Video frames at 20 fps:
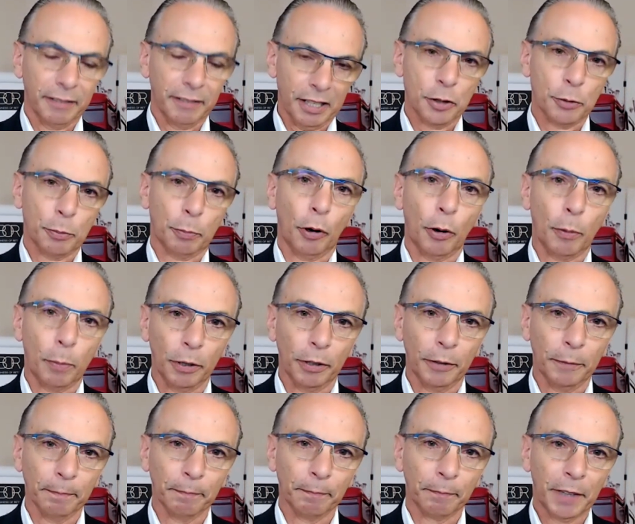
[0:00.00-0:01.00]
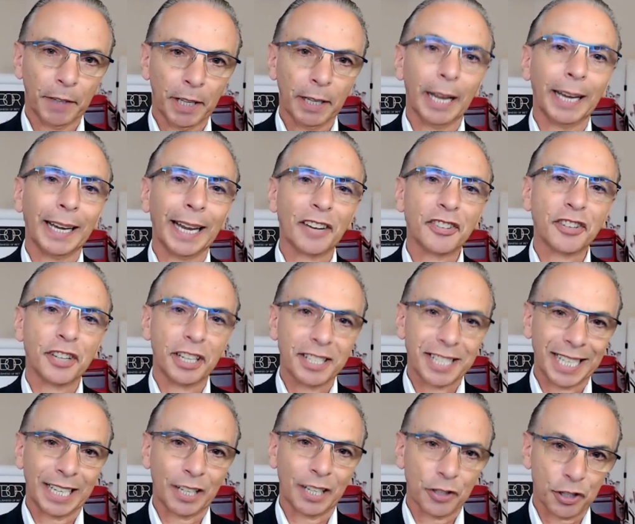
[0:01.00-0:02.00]
this problem and actually
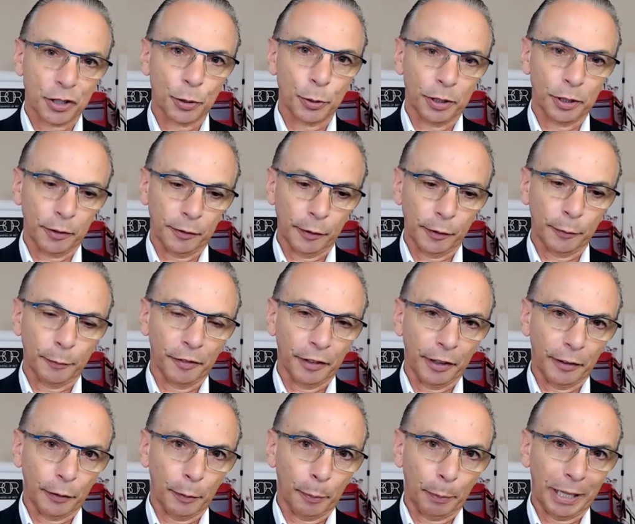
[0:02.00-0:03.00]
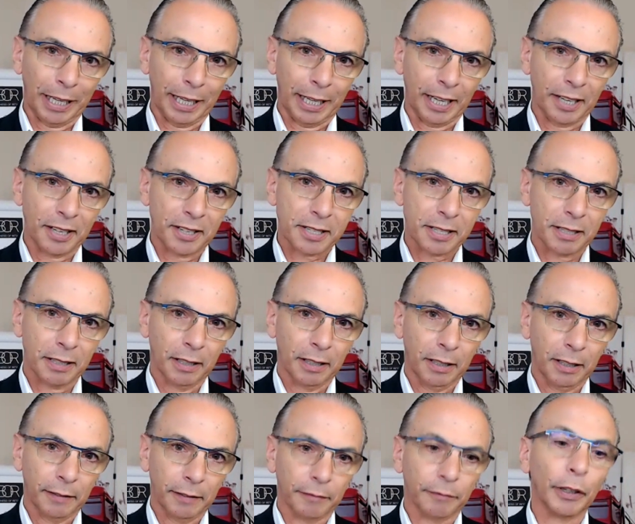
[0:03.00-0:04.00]
take us to another place
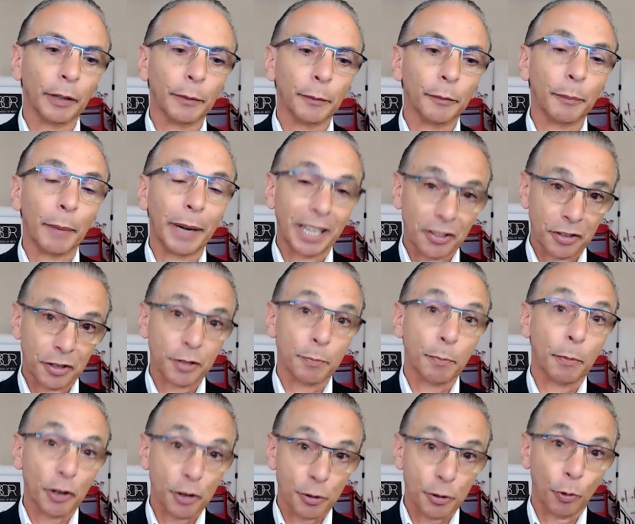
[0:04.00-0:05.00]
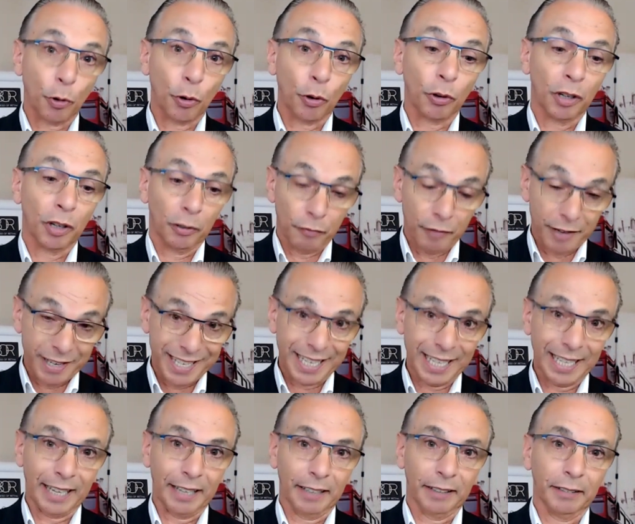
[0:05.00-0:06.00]
that makes us much more
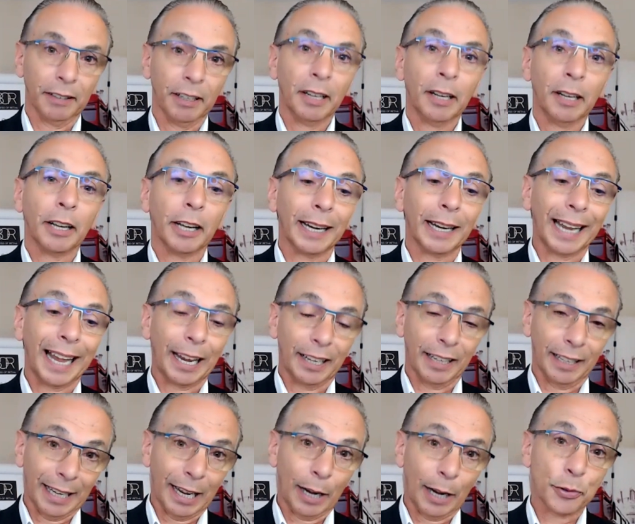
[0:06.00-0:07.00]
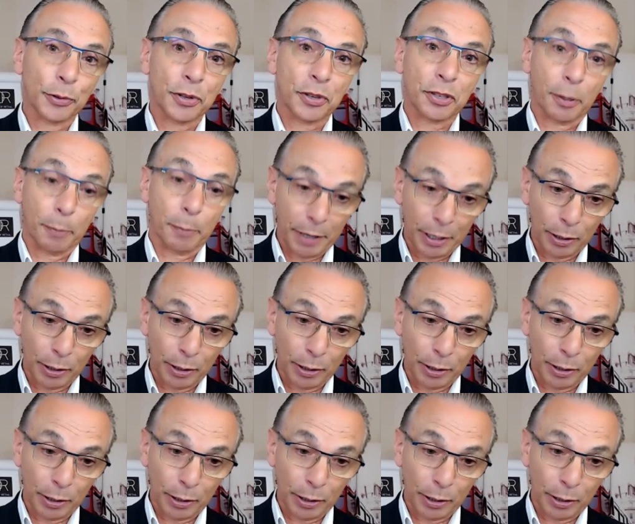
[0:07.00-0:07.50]
resilient, allows us to